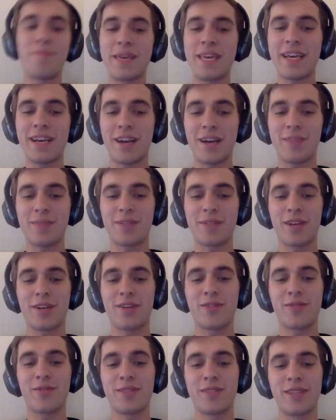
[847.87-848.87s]
peak hype
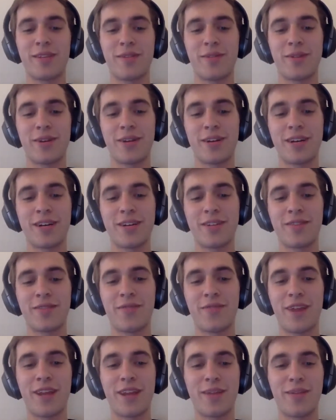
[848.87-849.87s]
cycle when they were
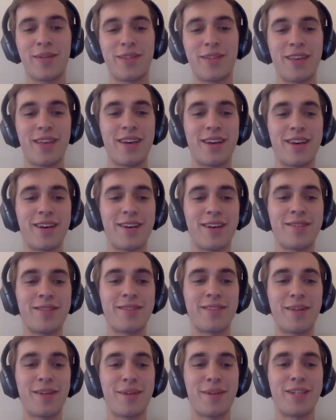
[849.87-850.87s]
fighting with the
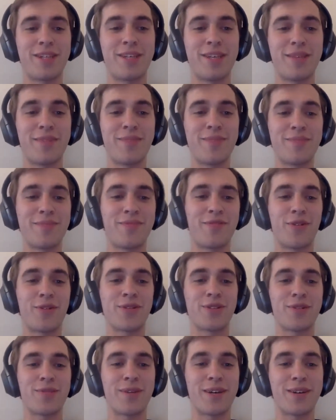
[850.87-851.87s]
MIT
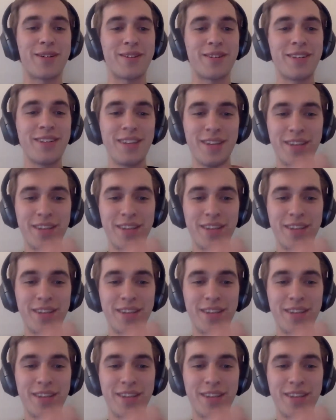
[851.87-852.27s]
folks about